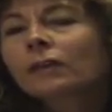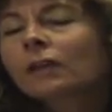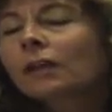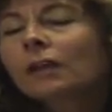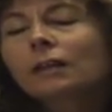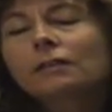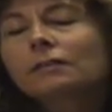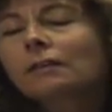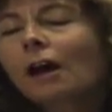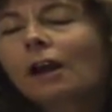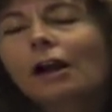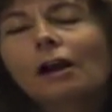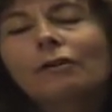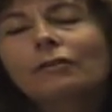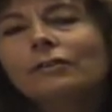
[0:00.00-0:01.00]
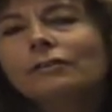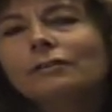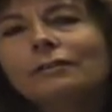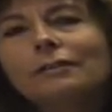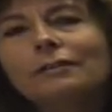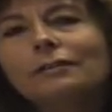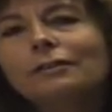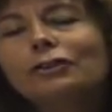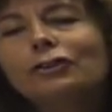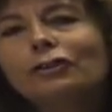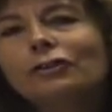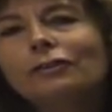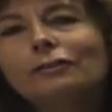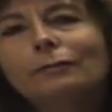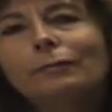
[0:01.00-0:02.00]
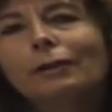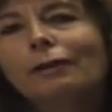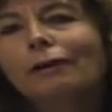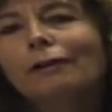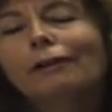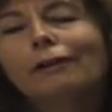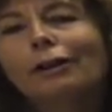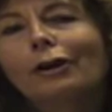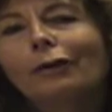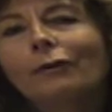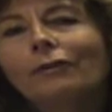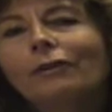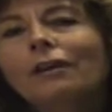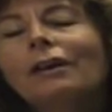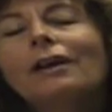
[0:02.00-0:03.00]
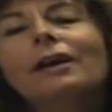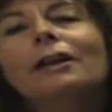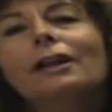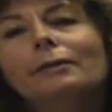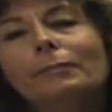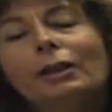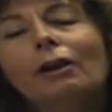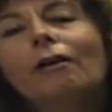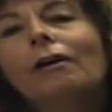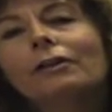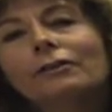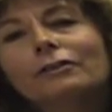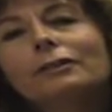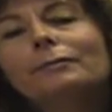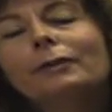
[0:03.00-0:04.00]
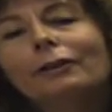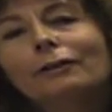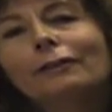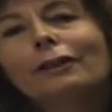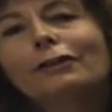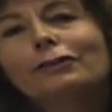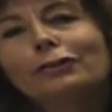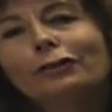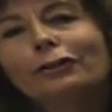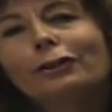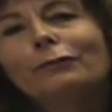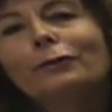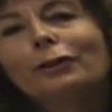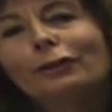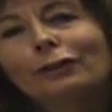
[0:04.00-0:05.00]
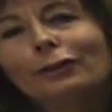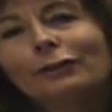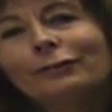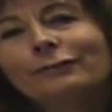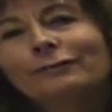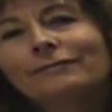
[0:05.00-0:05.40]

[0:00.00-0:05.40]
It's not always an easy journey to be on alone, and I'd be honored to be on that journey with you.